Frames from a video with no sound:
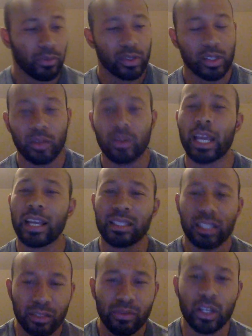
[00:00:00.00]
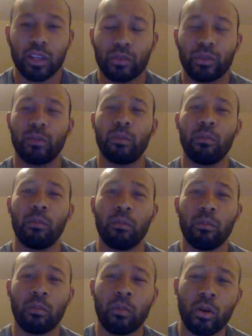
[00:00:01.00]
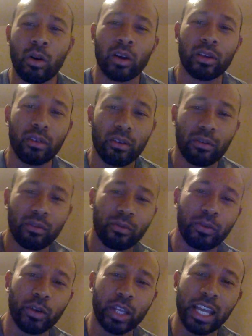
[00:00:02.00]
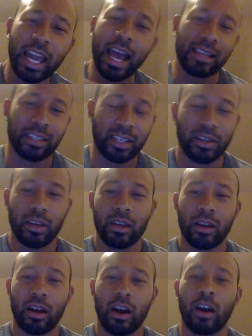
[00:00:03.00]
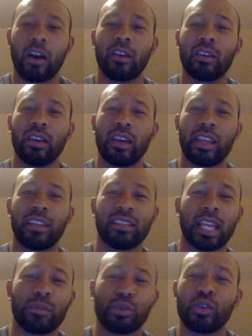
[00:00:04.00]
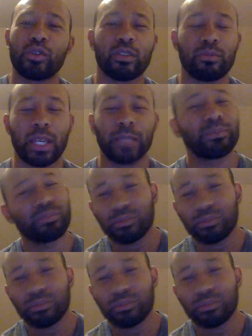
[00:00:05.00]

So, like I said, this video is more for the guys that are in the same shoes as me,